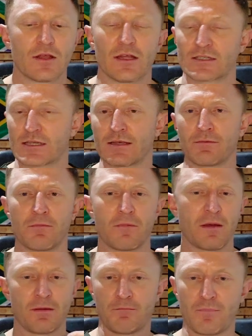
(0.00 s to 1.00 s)
It's a
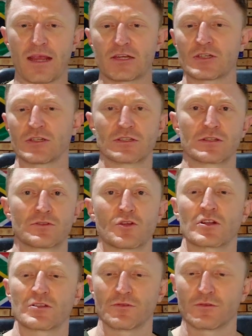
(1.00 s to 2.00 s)

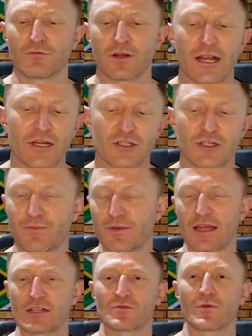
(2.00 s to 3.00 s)
patient-doctor relationship,
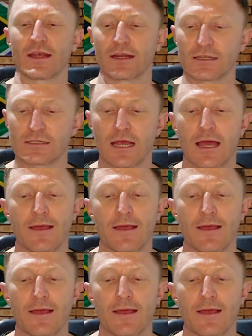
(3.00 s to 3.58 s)
and that's the way it is.